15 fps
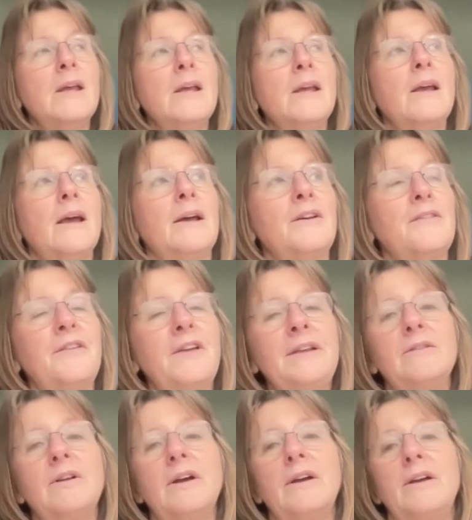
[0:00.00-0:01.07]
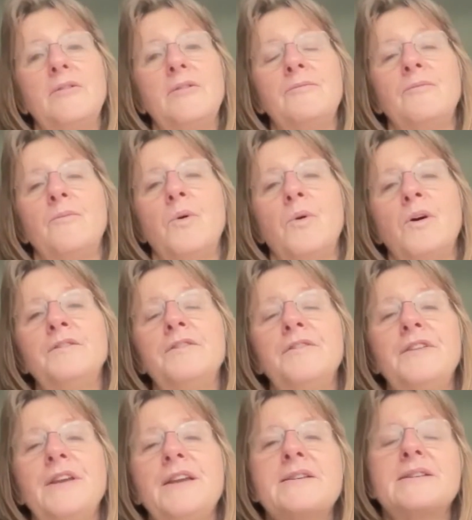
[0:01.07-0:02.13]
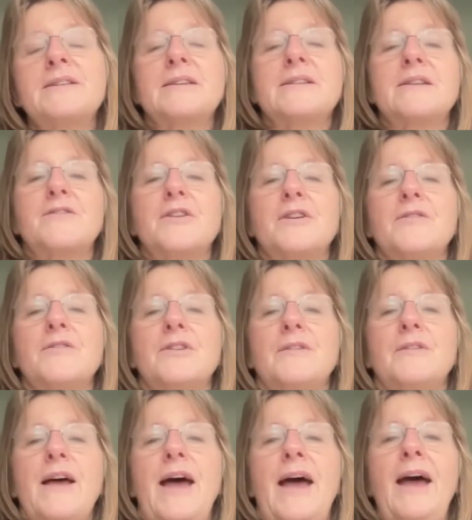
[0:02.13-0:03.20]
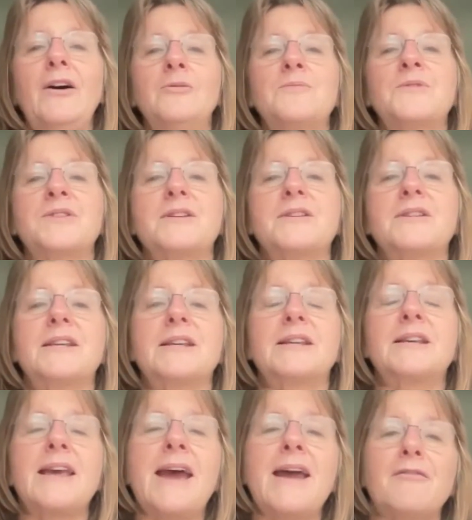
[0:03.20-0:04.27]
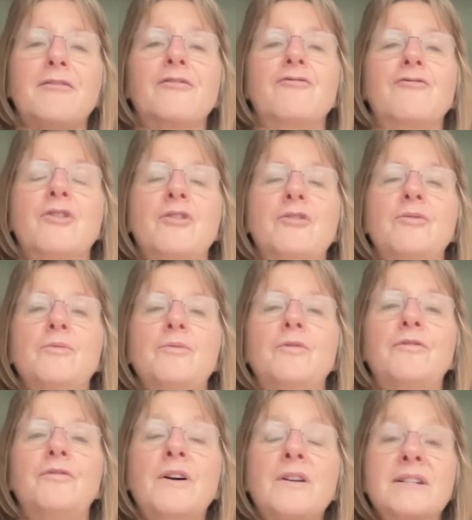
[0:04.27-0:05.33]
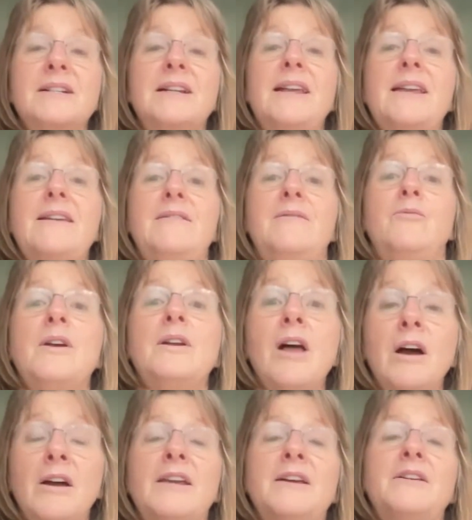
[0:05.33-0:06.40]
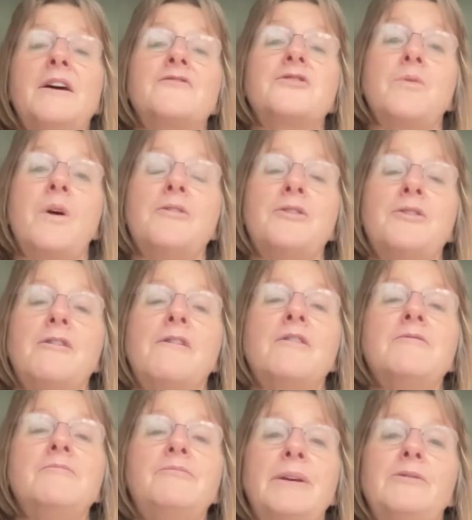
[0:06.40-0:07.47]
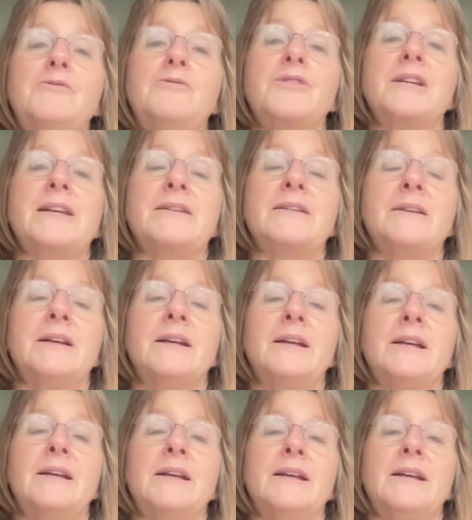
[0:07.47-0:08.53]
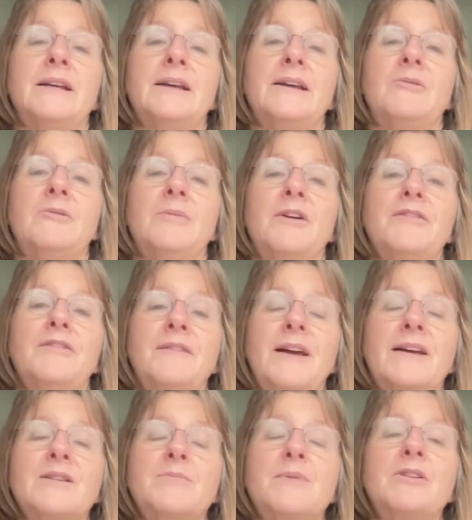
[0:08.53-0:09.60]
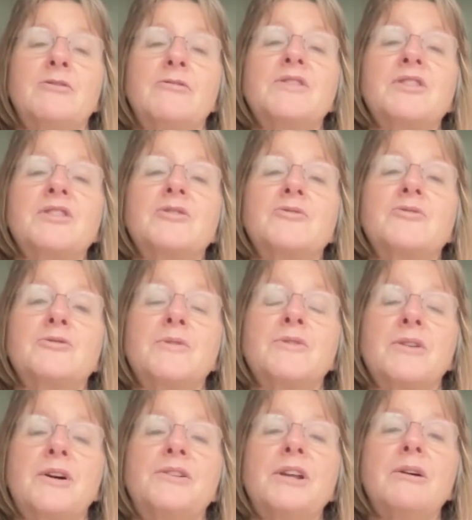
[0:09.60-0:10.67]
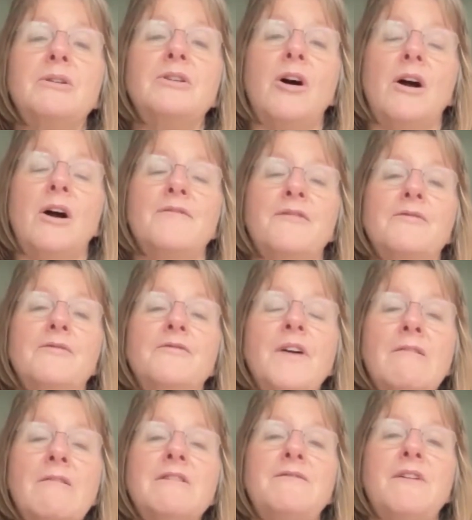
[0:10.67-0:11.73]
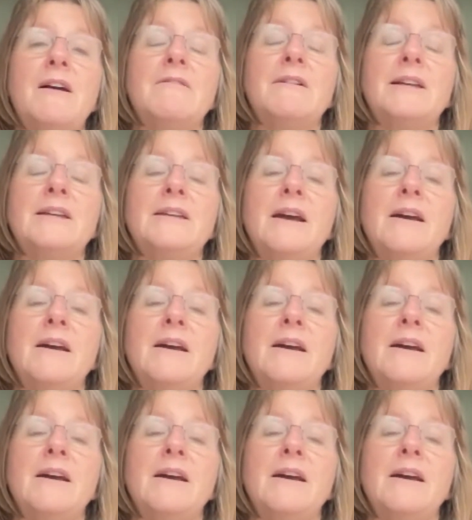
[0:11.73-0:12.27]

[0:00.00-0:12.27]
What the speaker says: And I think one of the things is that helps us get through, firstly, we're lucky enough to own our own building. I think that's been critical to us. I know a lot. I feel very, very